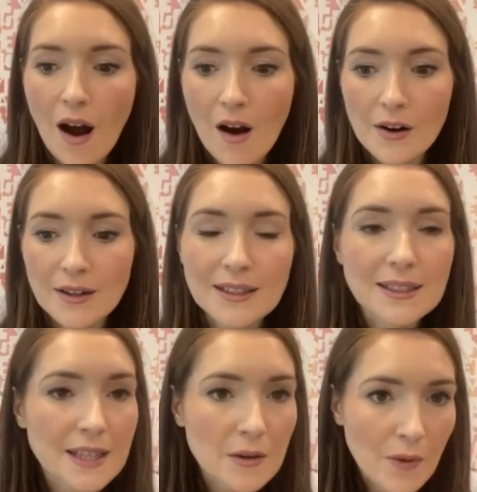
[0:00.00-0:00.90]
are
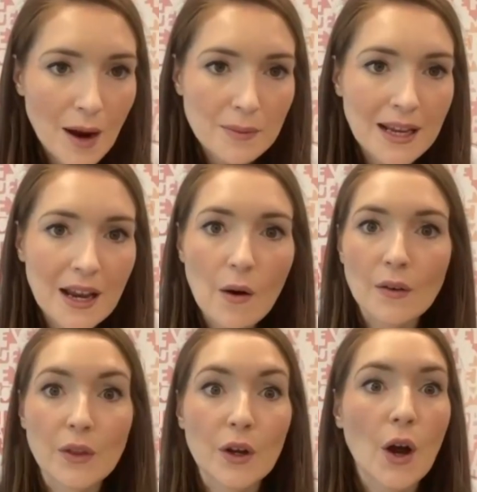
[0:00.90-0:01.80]
easing rapidly or
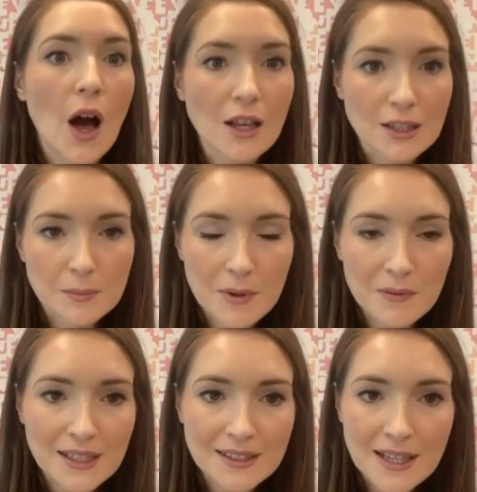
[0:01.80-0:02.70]
on the cusp of
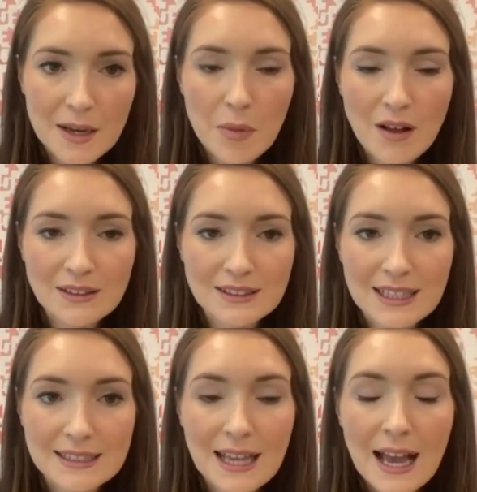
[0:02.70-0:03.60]
easing
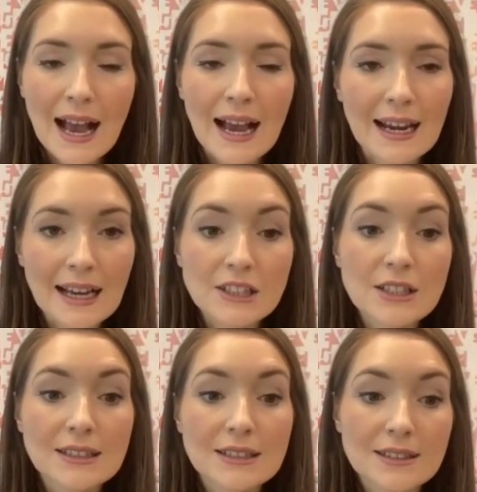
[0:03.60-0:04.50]
policies. And
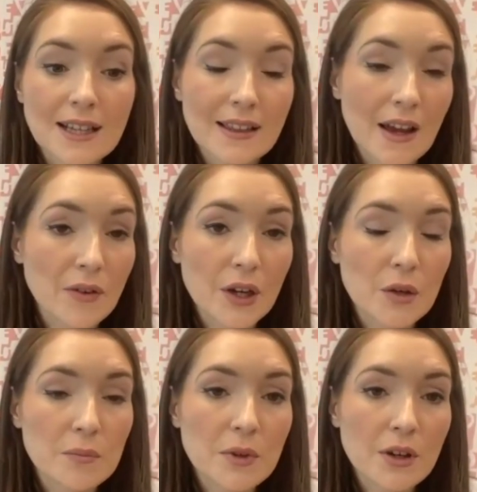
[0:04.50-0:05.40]
actually, South
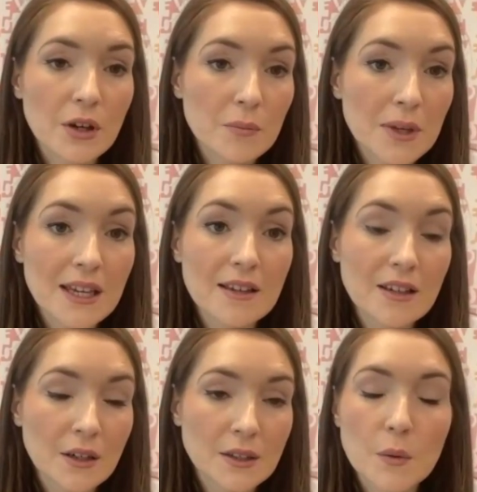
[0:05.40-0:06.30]
Africa could
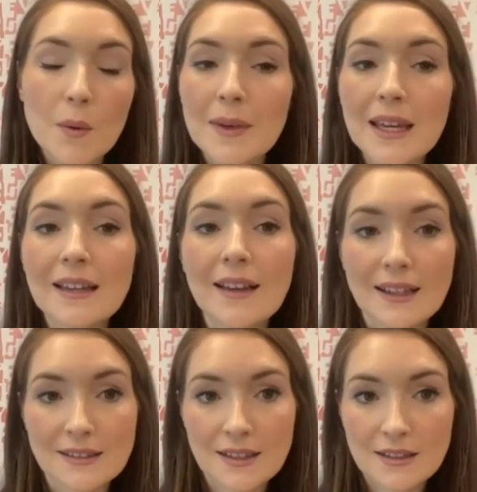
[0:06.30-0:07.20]
be, swimming
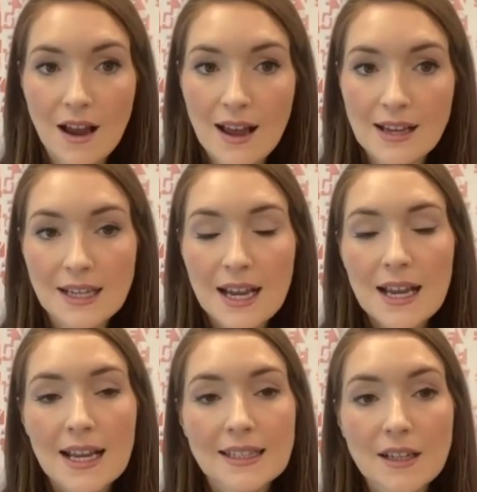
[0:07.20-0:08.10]
against the tide.
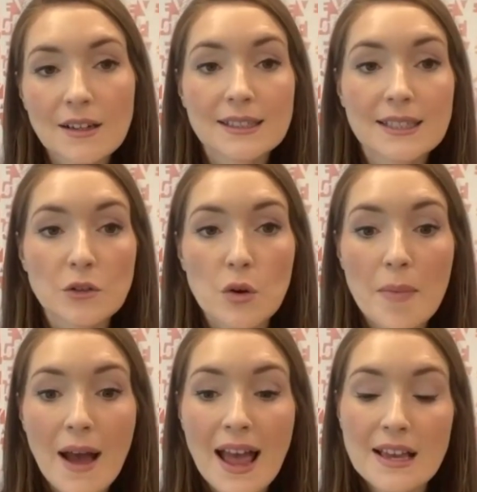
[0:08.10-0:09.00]
It's got a central
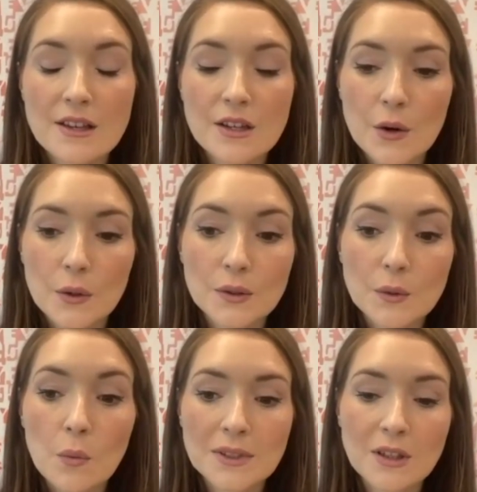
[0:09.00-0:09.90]
bank, who's
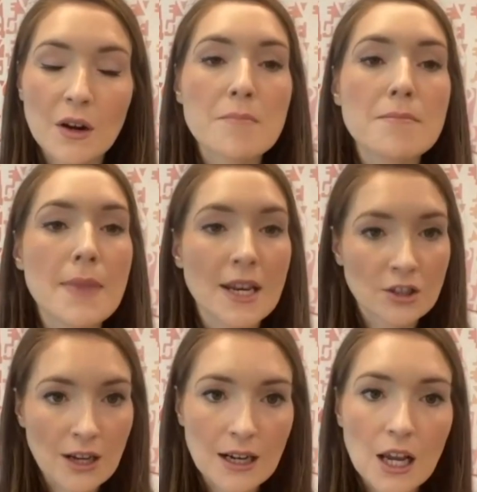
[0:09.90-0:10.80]
almost on a
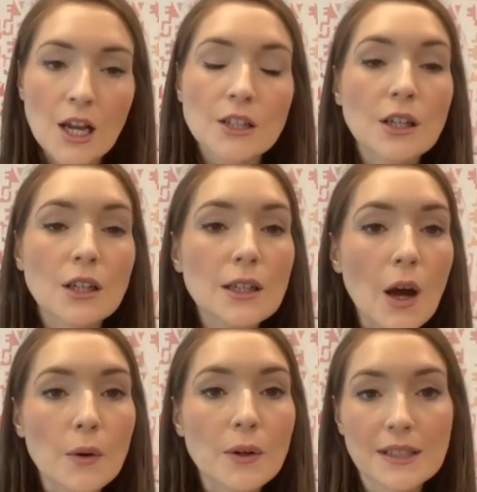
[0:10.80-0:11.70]
mission to
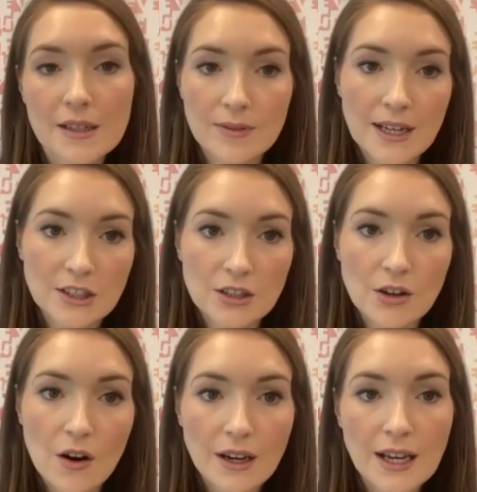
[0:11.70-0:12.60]
lower the inflation
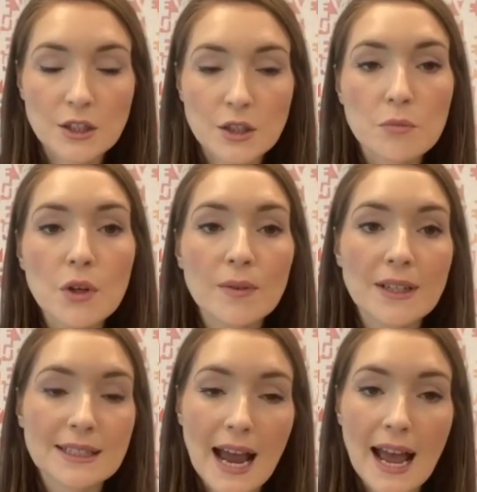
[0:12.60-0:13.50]
target, to move
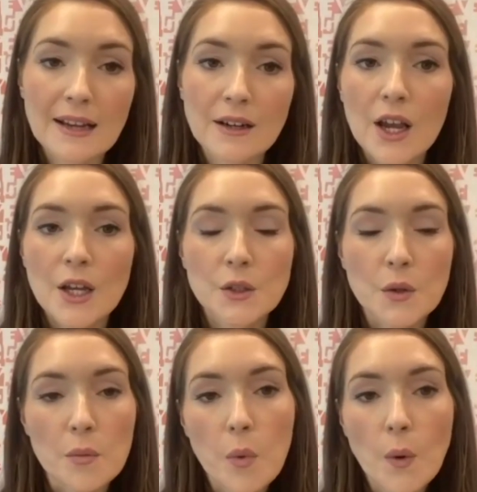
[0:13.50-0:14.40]
it down
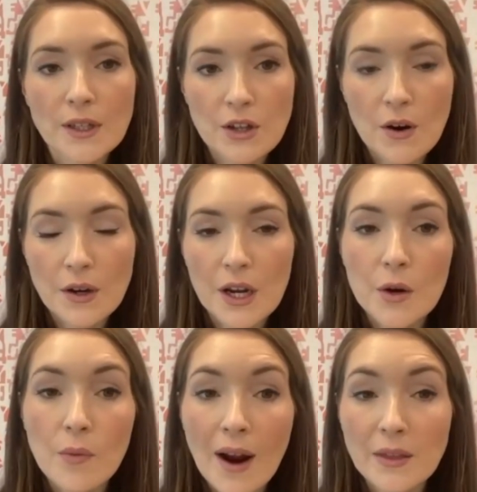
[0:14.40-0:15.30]
to a point target
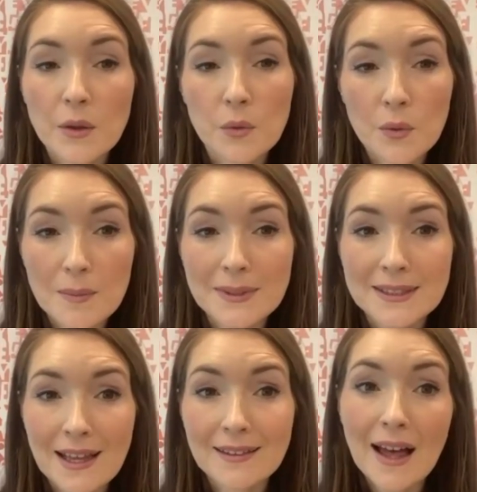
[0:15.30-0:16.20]
around the 3%
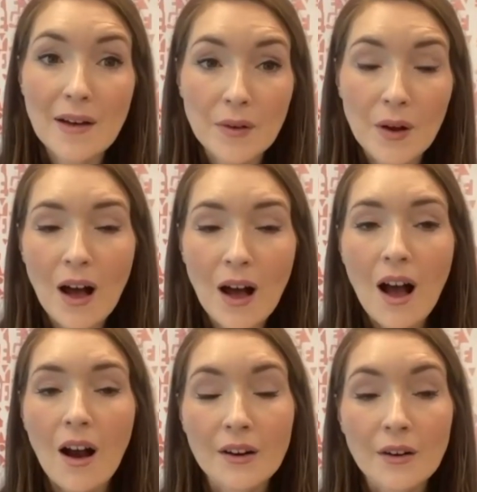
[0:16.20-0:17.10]
level.
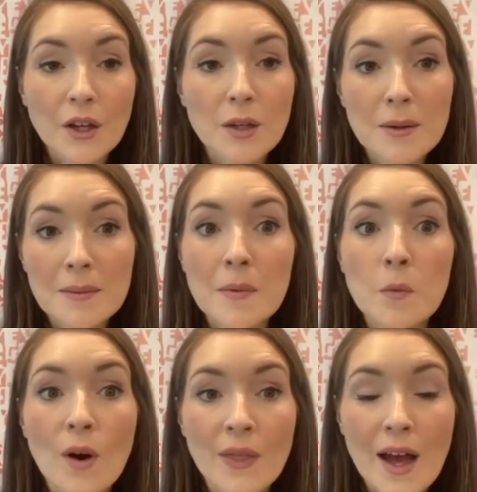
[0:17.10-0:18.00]
And arguably,
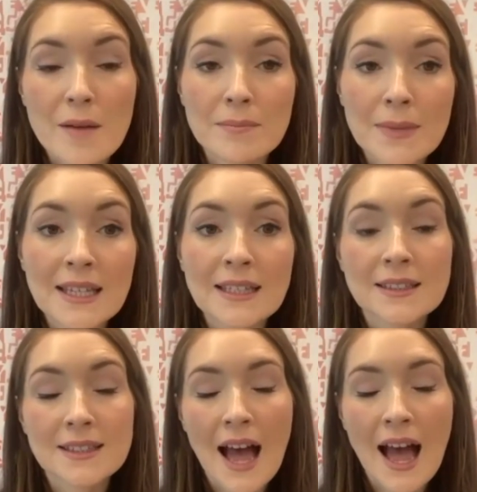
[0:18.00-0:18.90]
what that
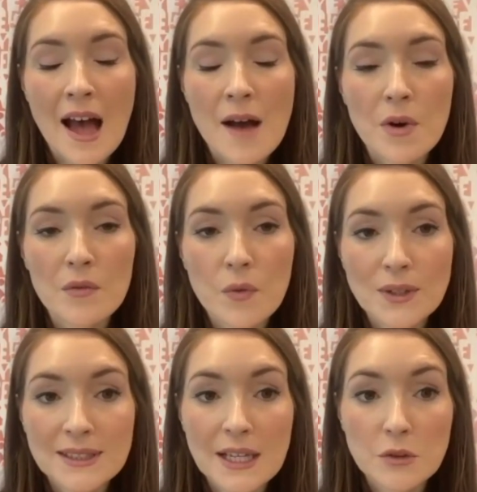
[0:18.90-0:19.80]
means for
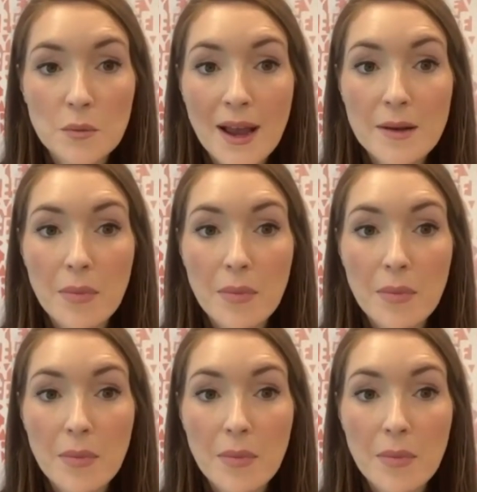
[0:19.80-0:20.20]
central bank